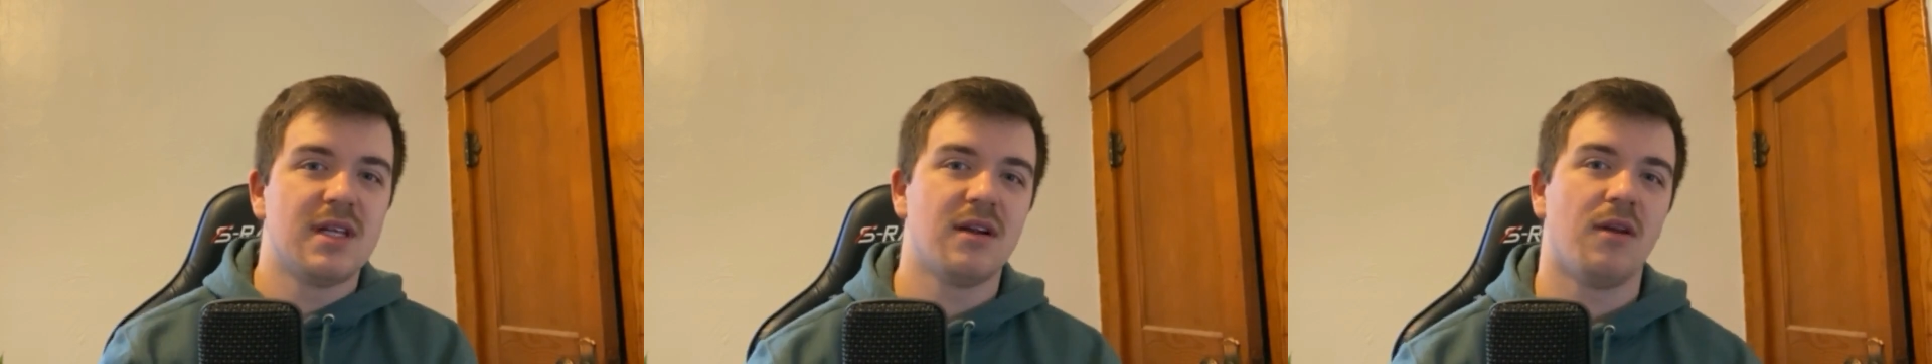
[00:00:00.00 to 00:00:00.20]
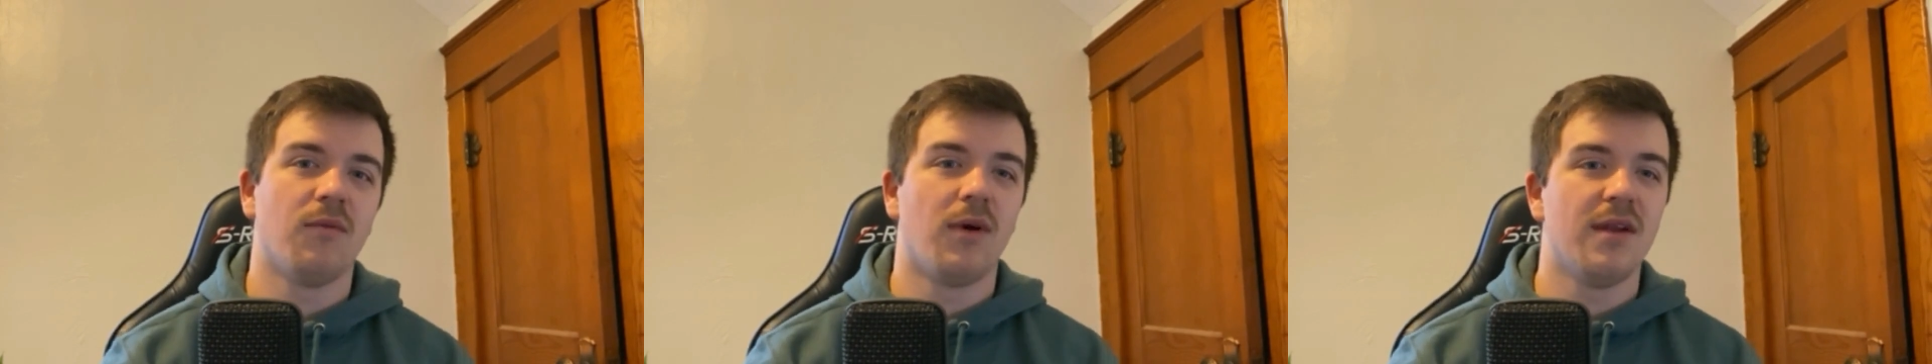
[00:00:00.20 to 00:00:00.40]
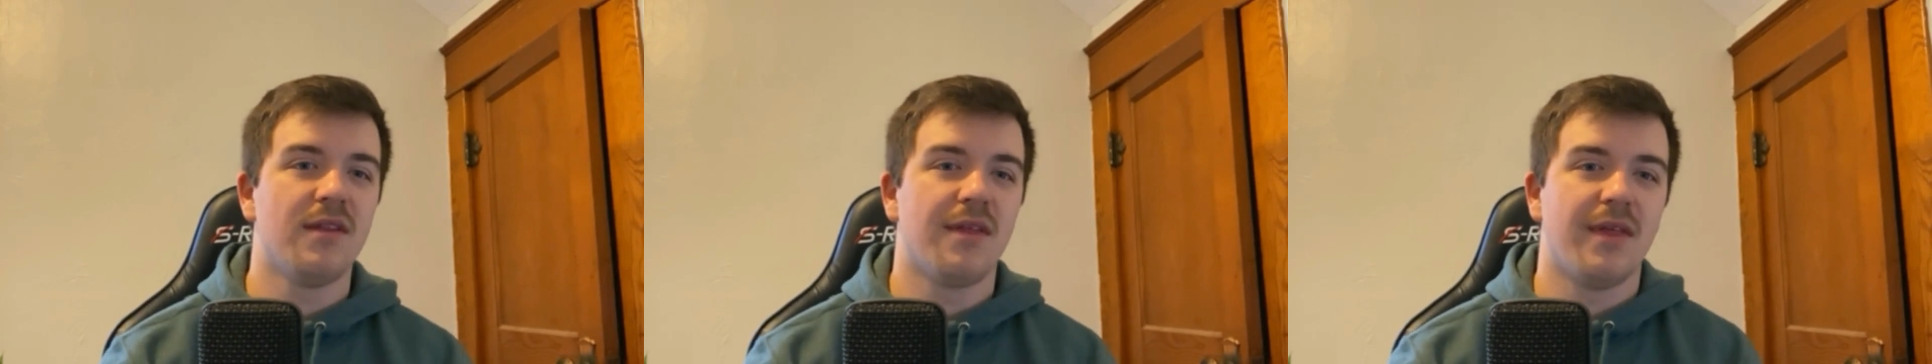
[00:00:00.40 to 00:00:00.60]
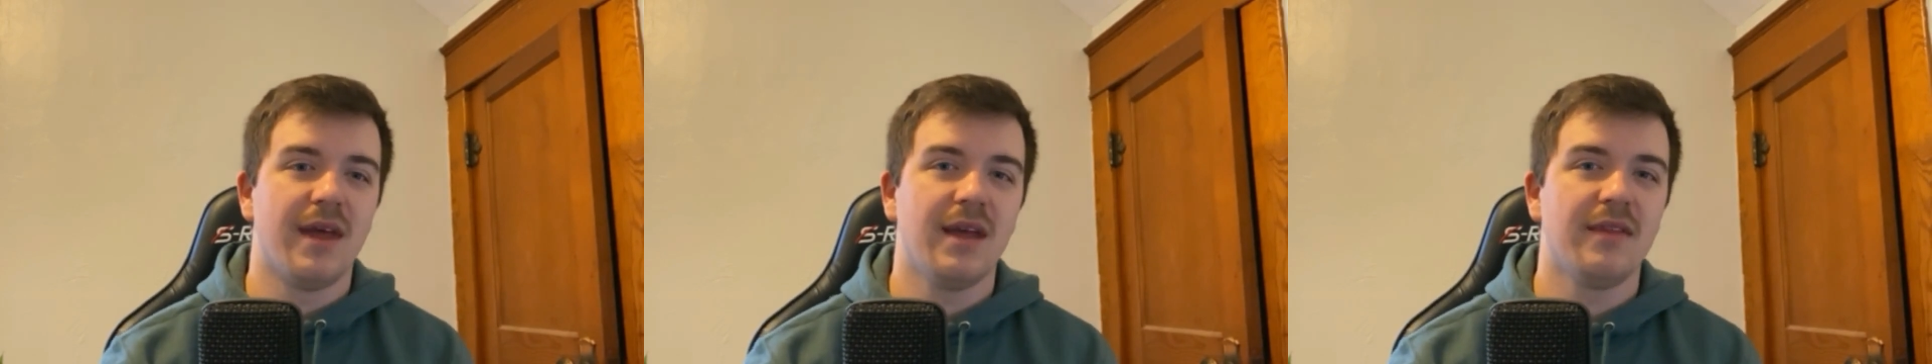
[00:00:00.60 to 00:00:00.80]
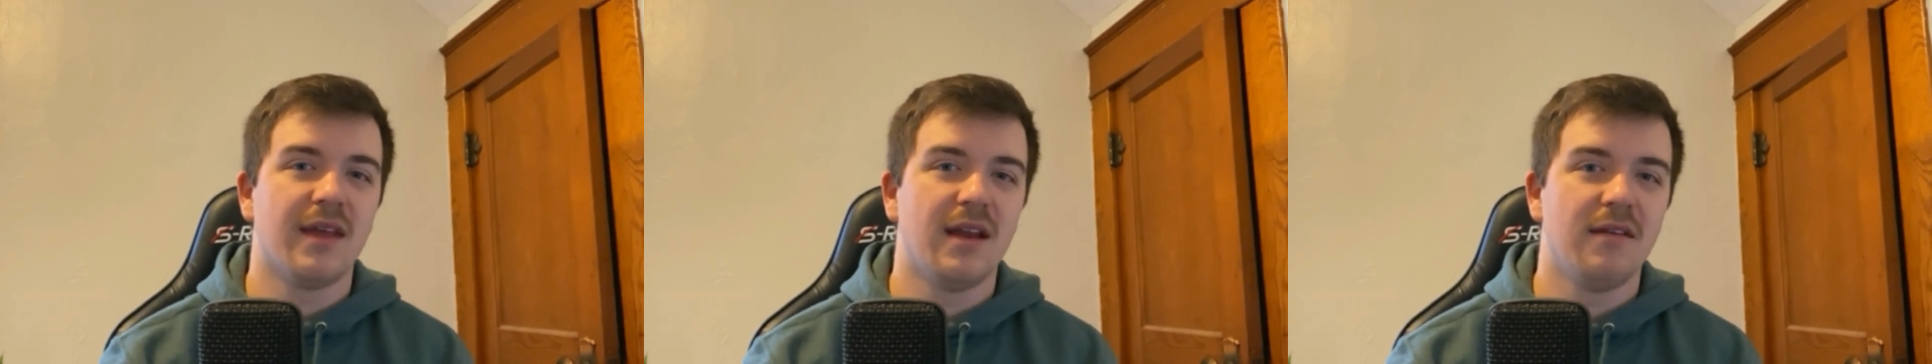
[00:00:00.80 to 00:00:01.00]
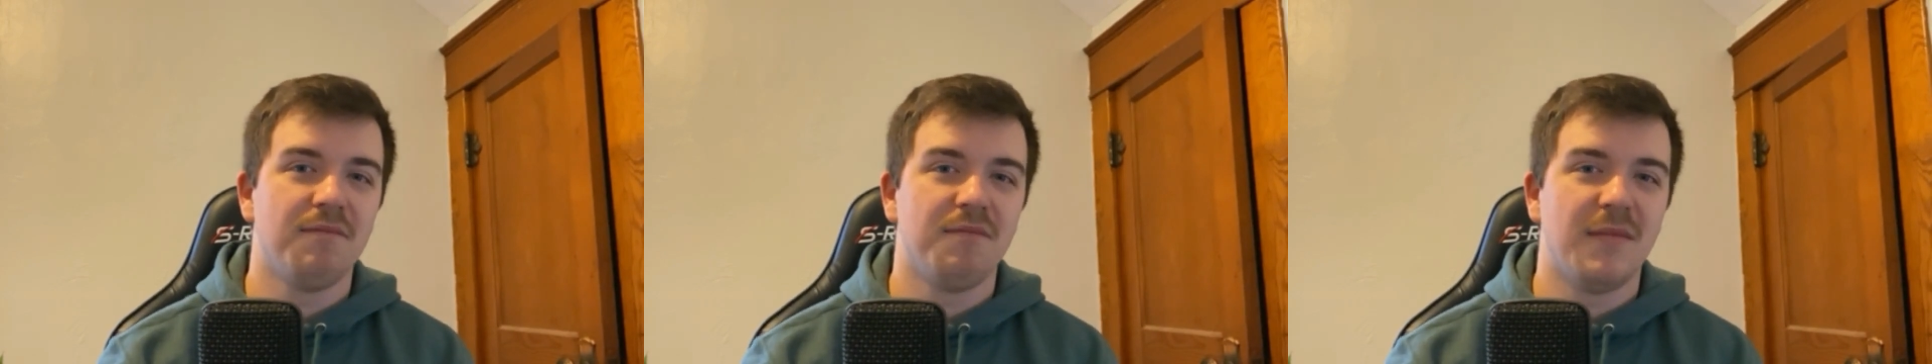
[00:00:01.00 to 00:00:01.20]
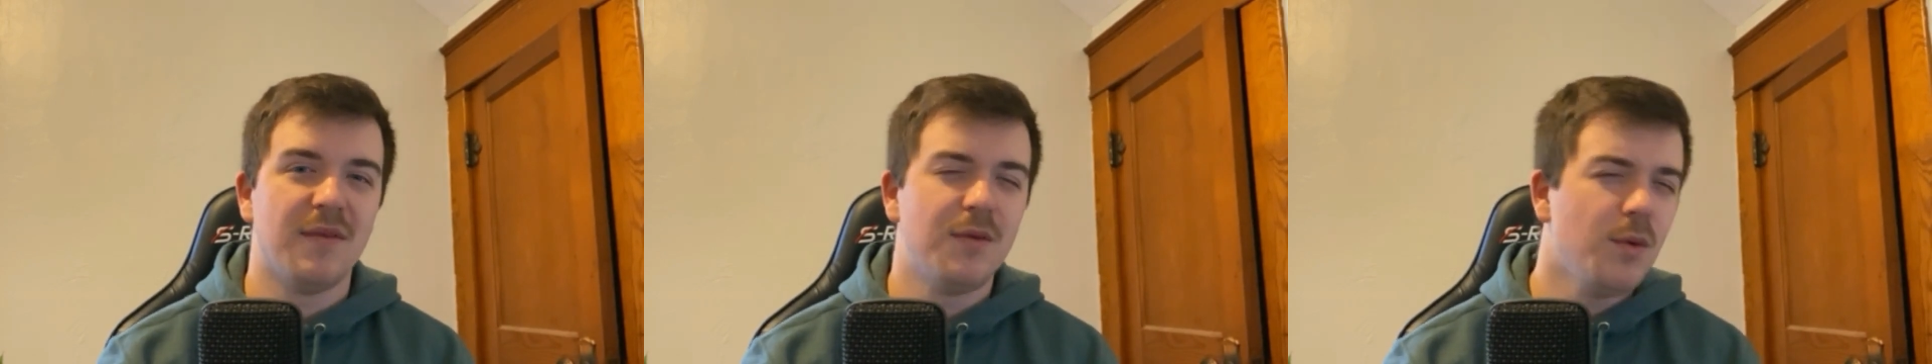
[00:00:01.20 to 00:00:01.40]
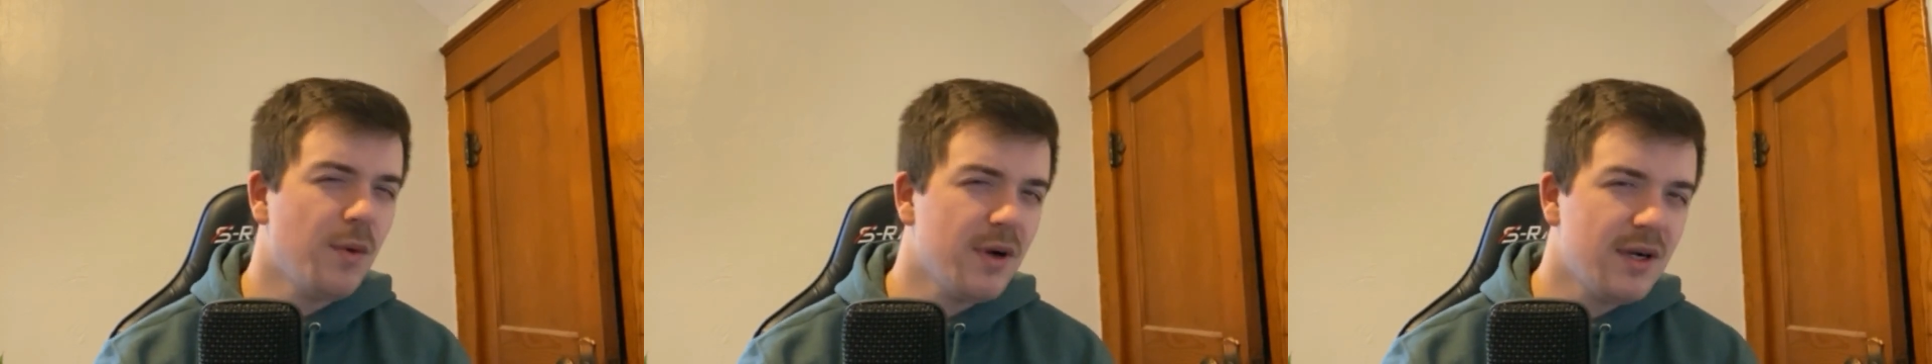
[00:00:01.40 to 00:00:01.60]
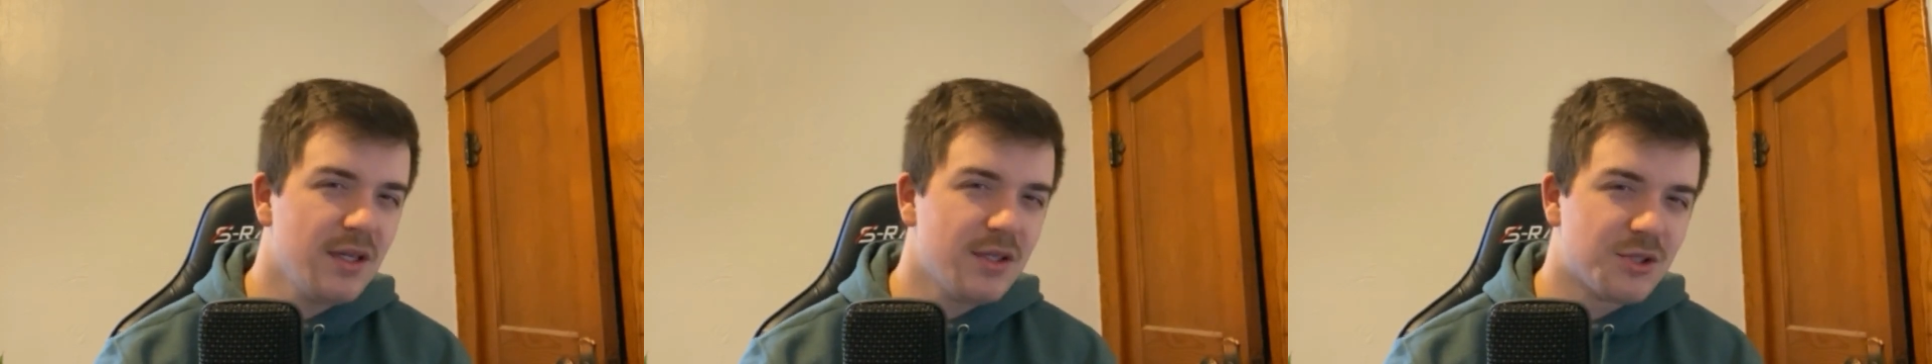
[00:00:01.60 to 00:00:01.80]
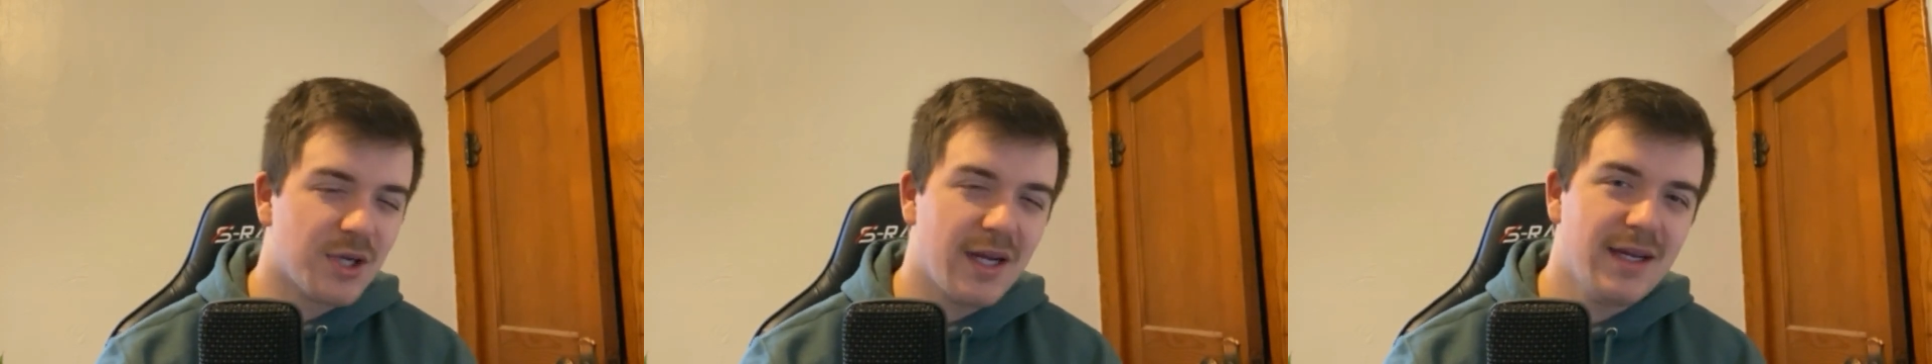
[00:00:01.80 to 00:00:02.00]
on one thing that if you wanted
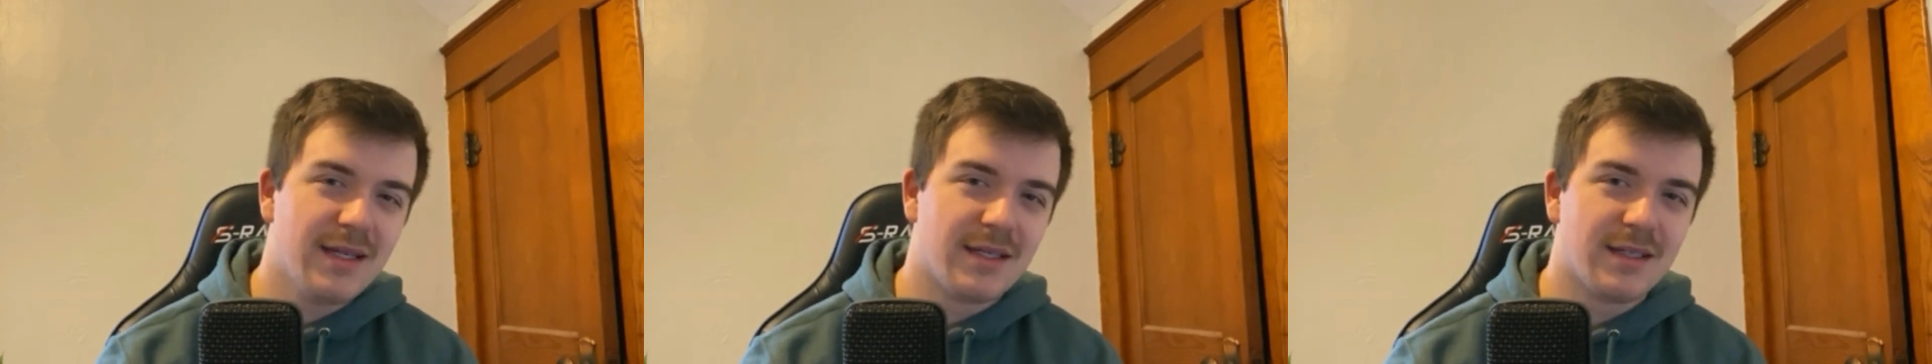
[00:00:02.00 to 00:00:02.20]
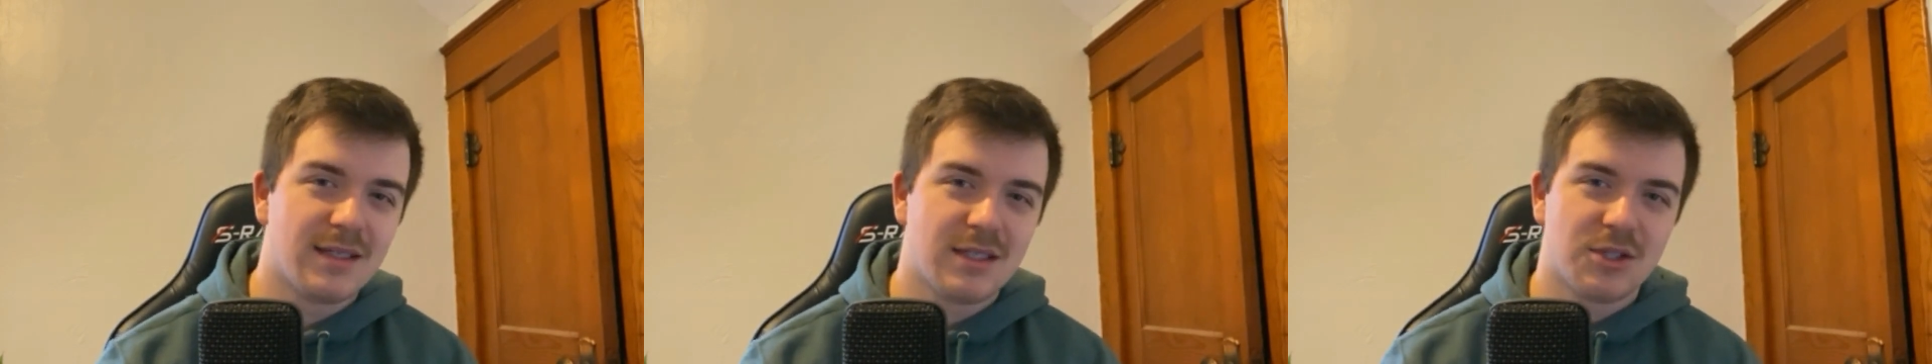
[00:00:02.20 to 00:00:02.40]
to try to